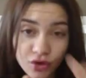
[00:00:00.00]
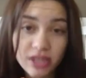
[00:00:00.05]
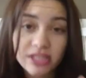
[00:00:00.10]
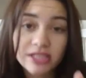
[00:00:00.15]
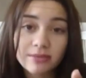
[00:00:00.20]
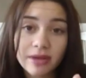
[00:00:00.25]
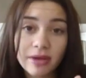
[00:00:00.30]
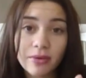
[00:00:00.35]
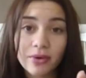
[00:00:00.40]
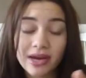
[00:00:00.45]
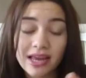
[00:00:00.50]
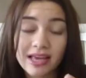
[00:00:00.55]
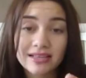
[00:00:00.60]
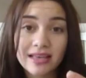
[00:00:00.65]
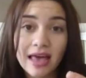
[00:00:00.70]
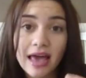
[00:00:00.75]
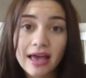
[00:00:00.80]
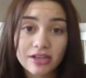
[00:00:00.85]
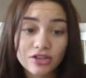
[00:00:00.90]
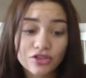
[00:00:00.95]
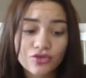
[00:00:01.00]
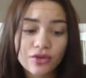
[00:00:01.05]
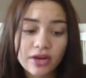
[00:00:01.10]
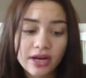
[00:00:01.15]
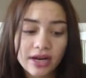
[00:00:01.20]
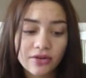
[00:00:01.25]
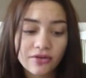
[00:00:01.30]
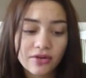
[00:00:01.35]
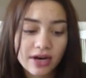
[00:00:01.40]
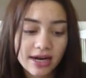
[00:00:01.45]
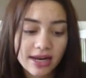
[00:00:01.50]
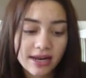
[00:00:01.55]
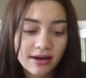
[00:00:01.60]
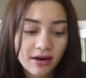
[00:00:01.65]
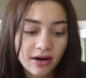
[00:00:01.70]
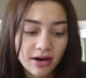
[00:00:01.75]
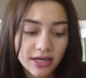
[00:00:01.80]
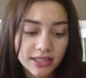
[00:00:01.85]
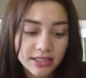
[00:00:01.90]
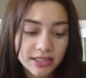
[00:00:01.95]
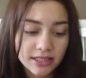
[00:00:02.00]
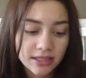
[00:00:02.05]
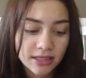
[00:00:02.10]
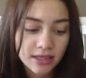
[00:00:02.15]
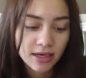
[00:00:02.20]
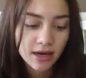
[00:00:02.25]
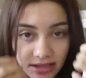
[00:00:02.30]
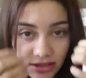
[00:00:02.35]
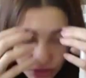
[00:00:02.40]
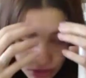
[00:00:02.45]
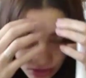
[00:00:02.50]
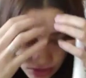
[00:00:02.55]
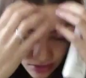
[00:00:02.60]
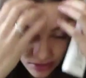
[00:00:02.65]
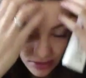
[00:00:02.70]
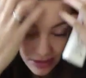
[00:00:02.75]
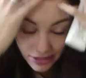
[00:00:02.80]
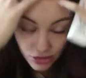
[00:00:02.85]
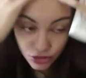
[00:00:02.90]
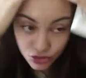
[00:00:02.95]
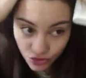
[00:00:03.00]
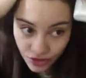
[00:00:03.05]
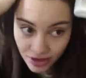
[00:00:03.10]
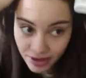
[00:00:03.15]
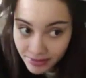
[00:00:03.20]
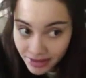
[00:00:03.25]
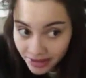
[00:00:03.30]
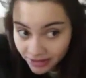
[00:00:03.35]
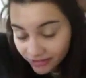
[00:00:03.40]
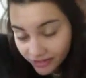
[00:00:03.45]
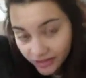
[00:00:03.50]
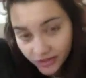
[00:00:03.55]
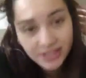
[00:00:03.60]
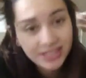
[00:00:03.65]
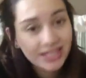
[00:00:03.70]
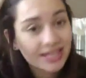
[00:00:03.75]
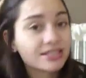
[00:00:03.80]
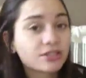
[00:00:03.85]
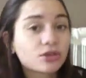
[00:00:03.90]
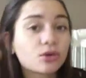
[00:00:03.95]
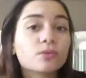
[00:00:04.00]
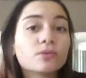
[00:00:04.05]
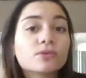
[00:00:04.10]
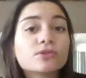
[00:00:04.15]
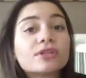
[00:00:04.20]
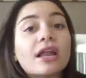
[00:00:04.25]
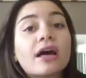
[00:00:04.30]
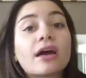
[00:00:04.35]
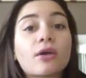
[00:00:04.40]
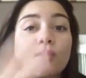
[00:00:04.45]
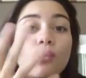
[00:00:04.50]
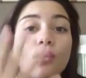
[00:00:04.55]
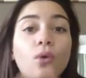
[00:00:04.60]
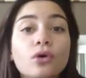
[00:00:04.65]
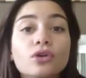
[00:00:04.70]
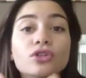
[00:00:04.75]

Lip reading: trust me when I say it's really, really light. It's extremely fluid, it's almost like